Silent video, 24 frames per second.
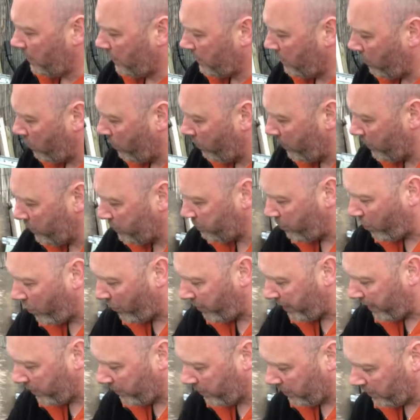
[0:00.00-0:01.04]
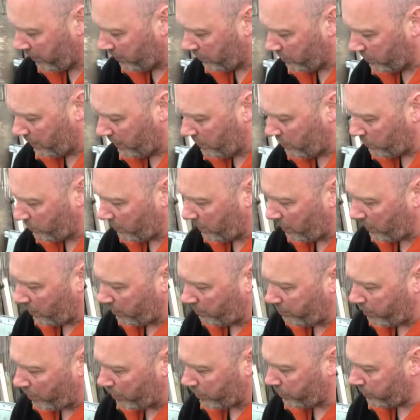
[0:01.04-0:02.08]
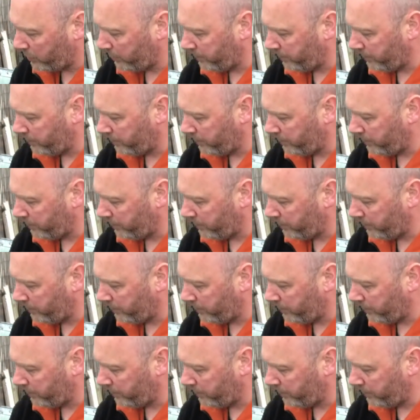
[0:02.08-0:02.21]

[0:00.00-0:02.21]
Always pour it out into a little pot.